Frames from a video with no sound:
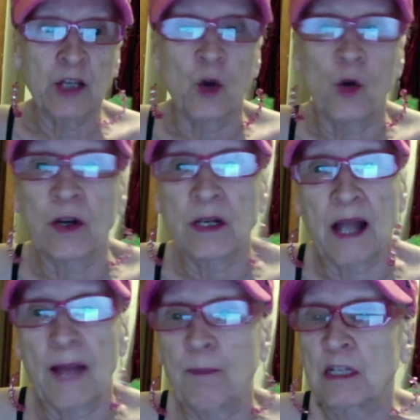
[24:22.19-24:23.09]
yogurt,
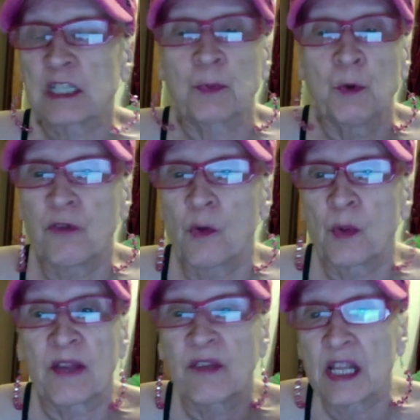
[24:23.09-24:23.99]
I put a spoonful
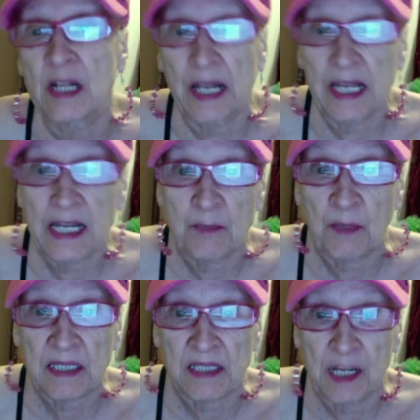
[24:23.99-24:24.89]
with everything that I eat
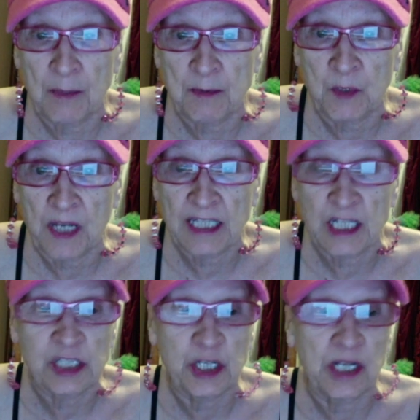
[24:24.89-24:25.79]
because it helps with
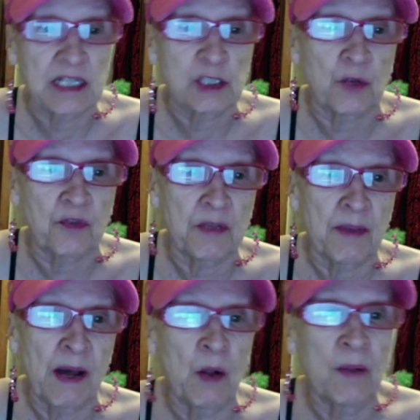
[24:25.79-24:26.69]
digestion and it's good for the
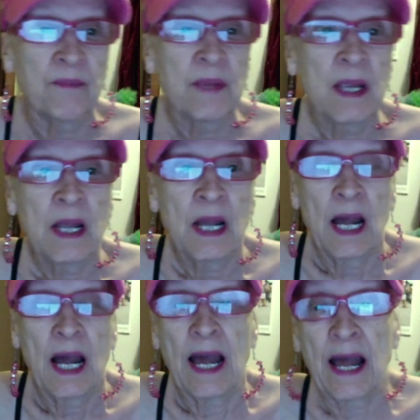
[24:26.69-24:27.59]
bowel.
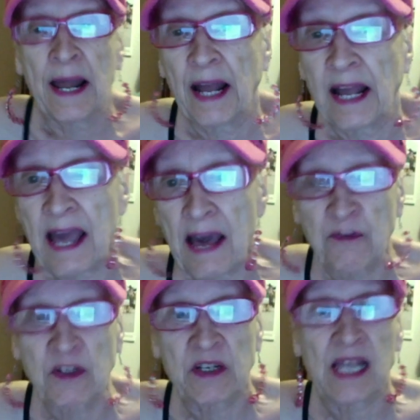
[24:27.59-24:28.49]
And I have
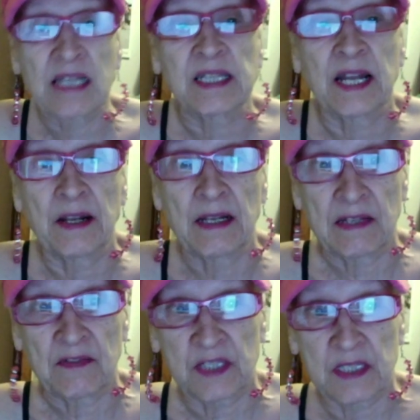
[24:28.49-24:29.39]
to take senna
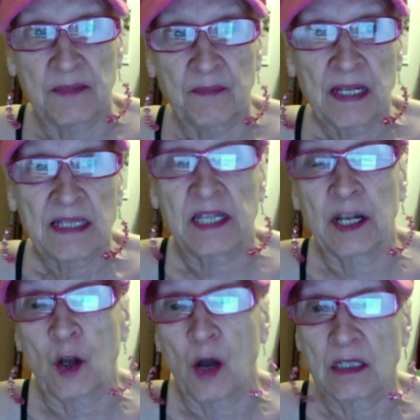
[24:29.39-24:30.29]
leaves,
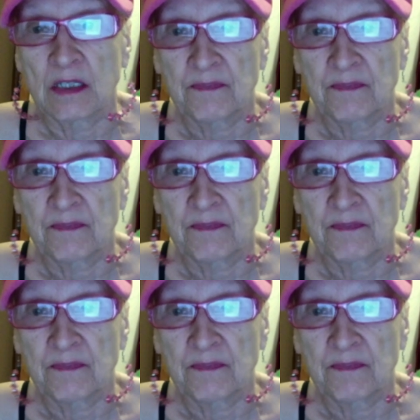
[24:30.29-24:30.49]
senokot,